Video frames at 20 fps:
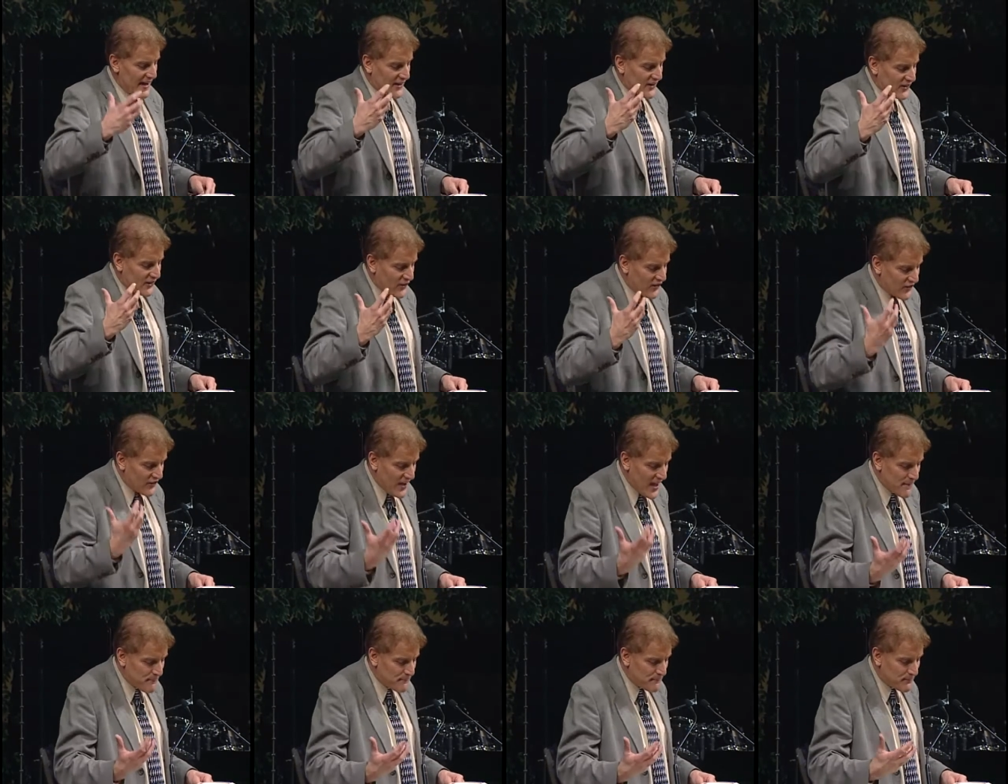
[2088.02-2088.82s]

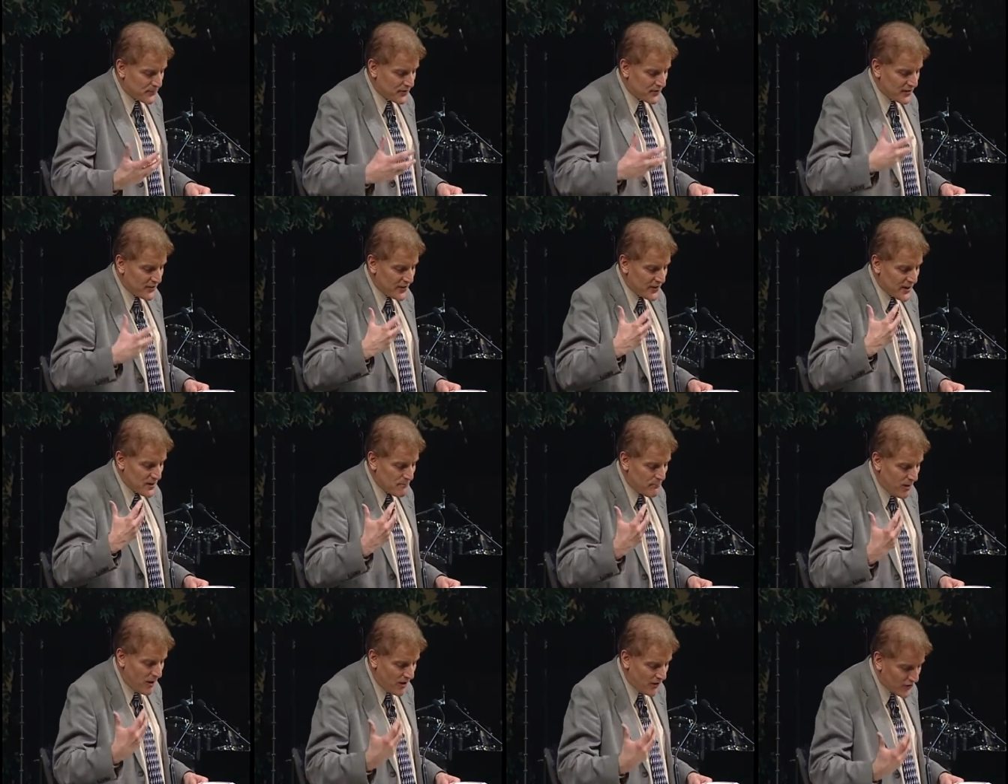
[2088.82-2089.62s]
except the
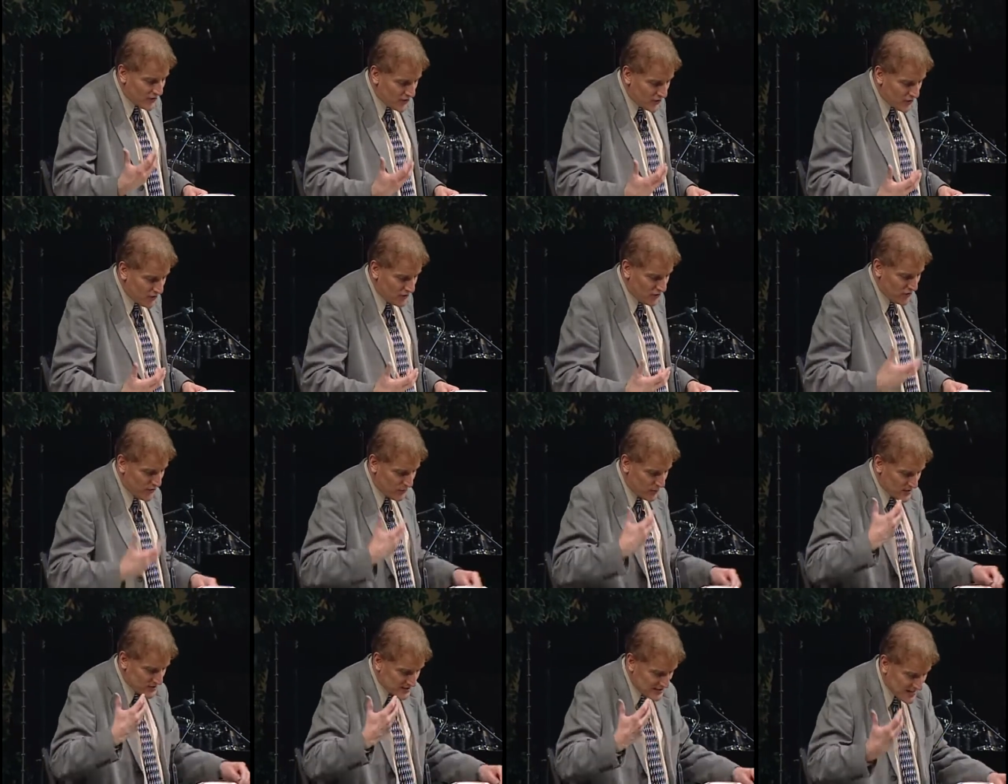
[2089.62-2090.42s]

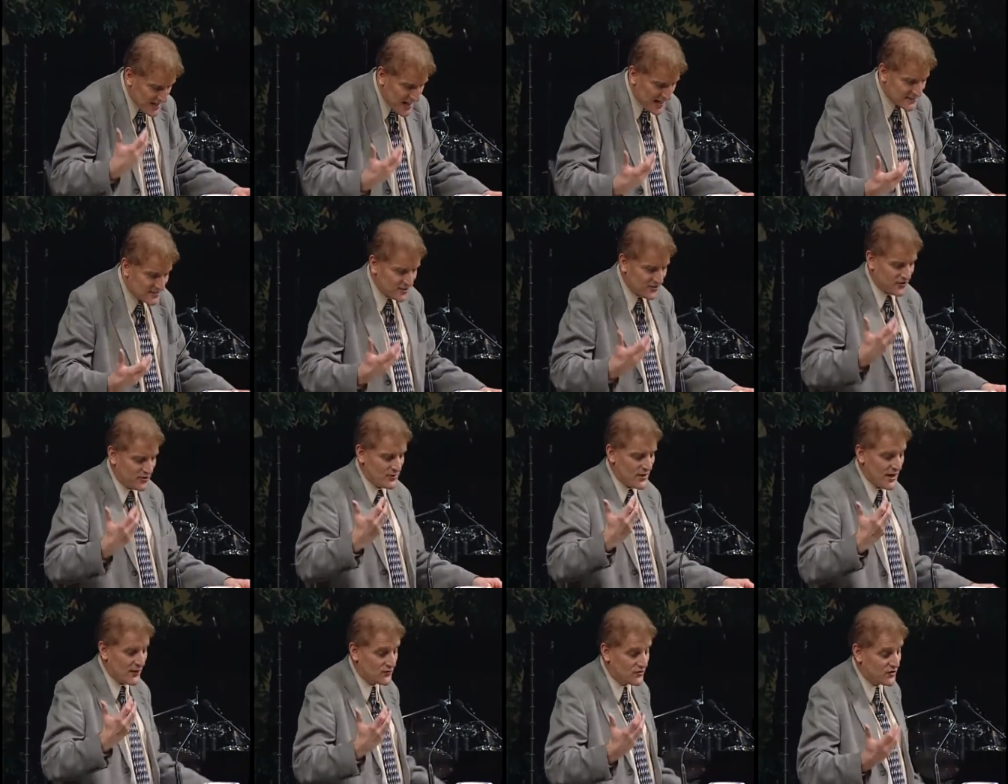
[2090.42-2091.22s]
apostles were scattered
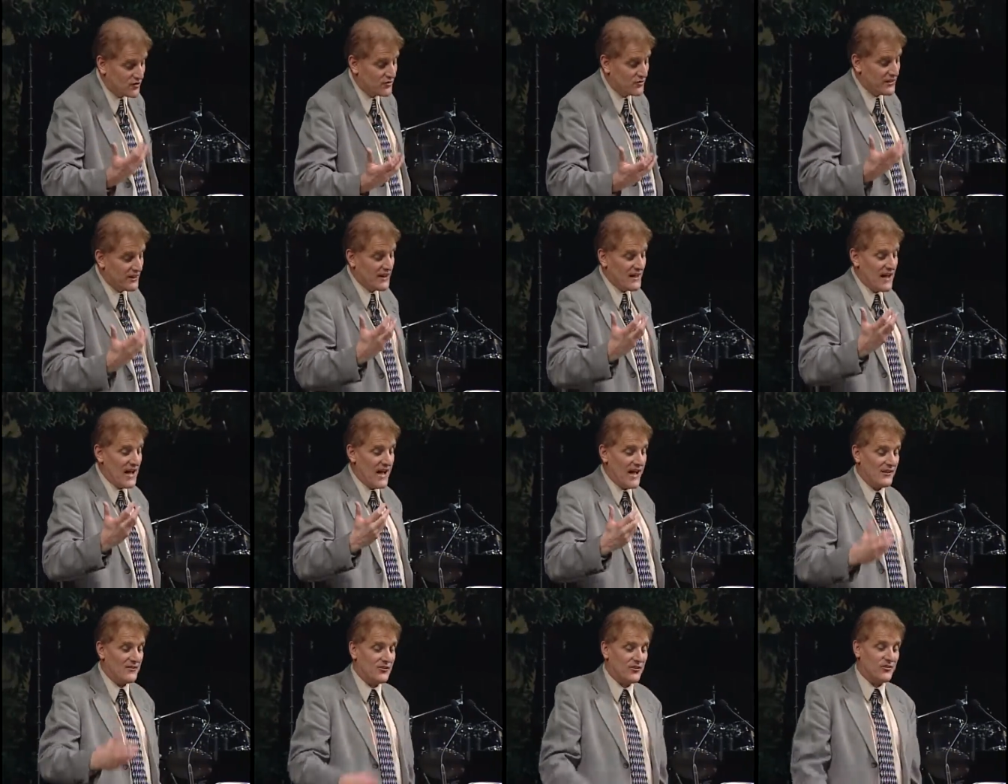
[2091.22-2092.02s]
throughout
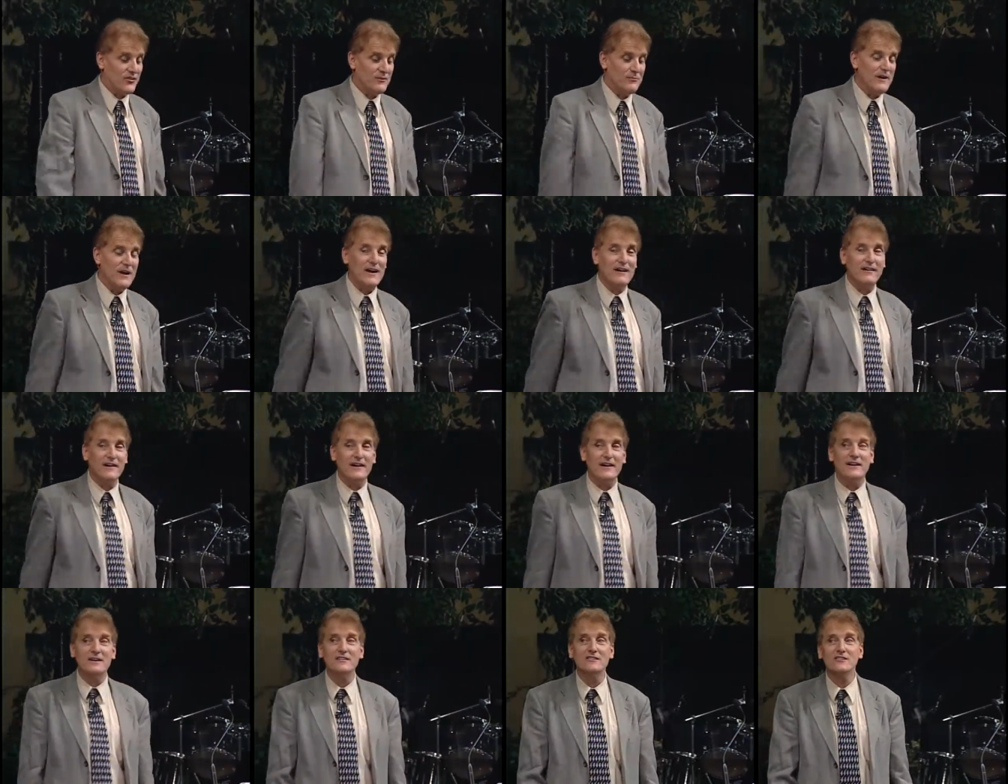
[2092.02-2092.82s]
Judea and
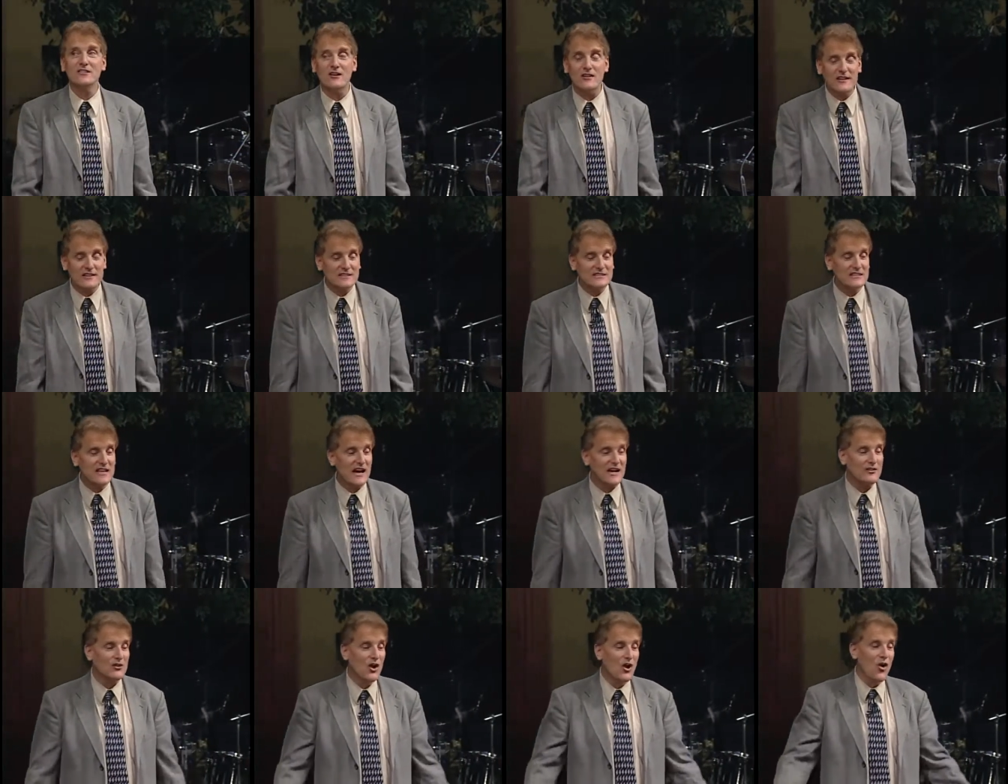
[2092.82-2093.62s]
Samaria. Notice
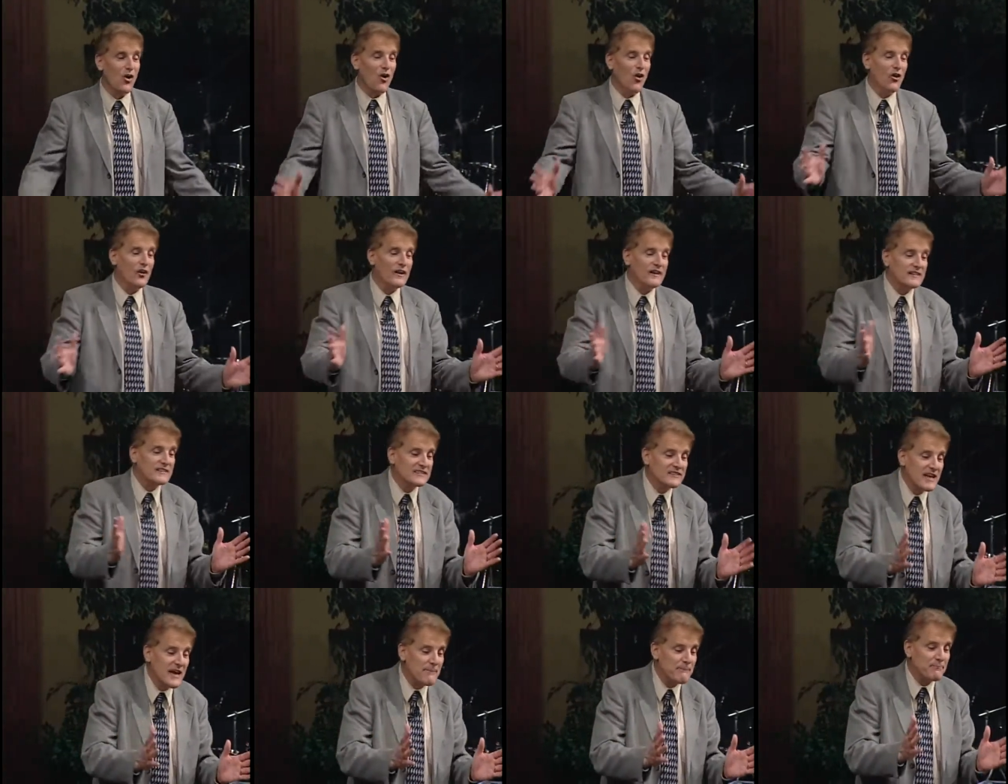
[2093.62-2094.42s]
that. All
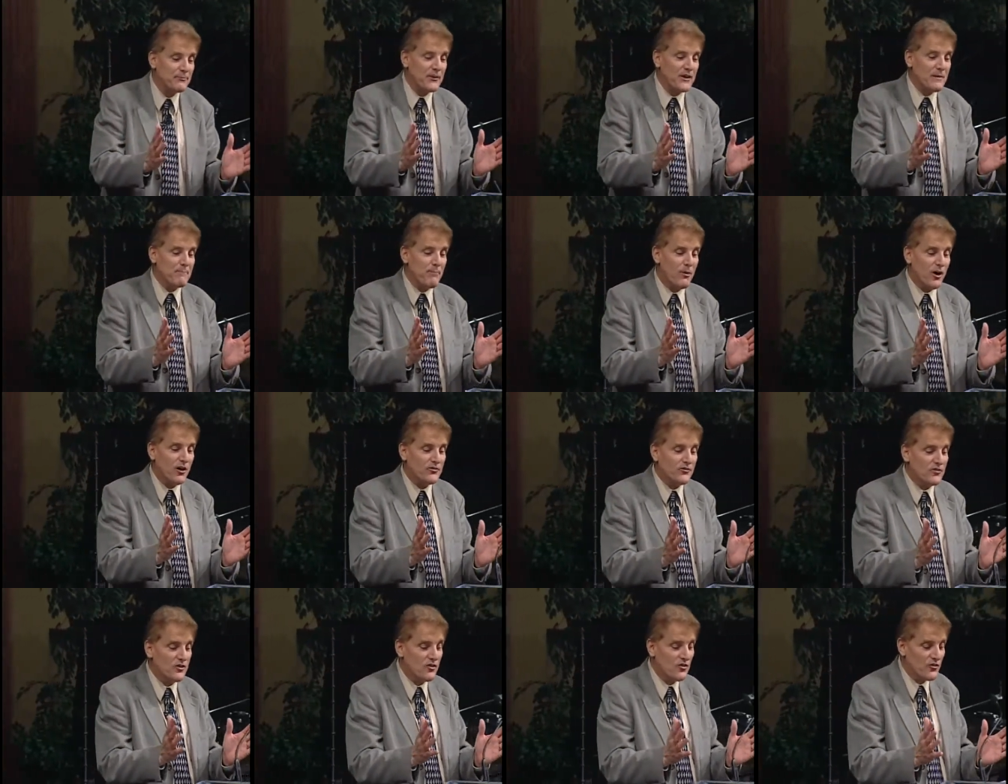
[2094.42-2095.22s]
except the
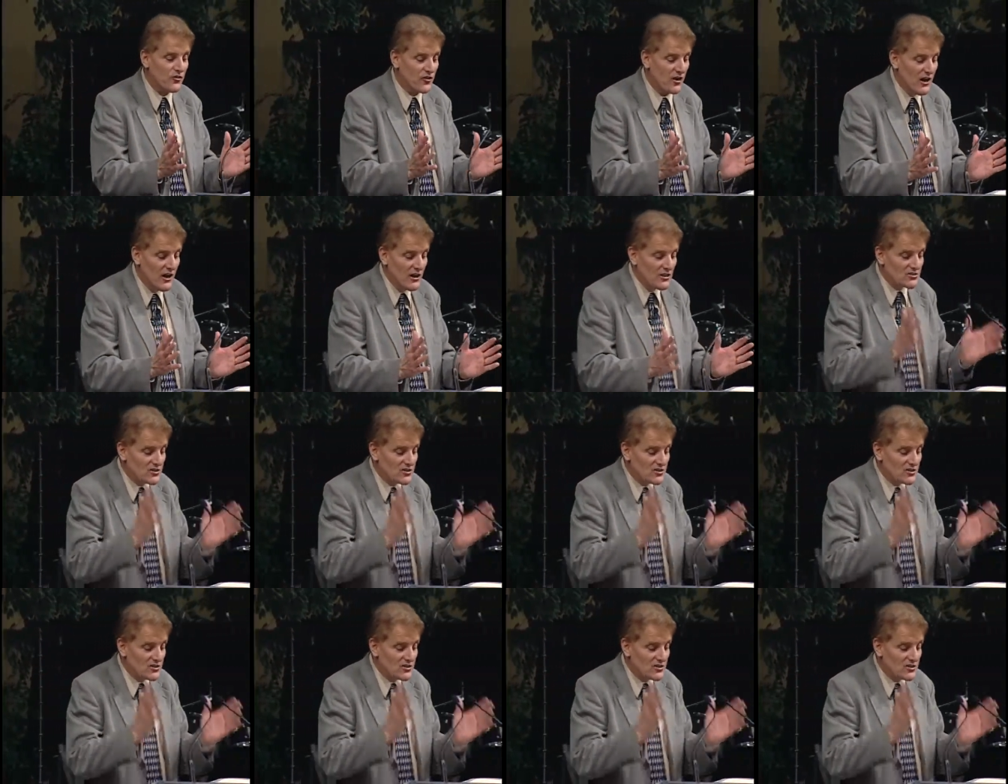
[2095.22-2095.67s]
apostles.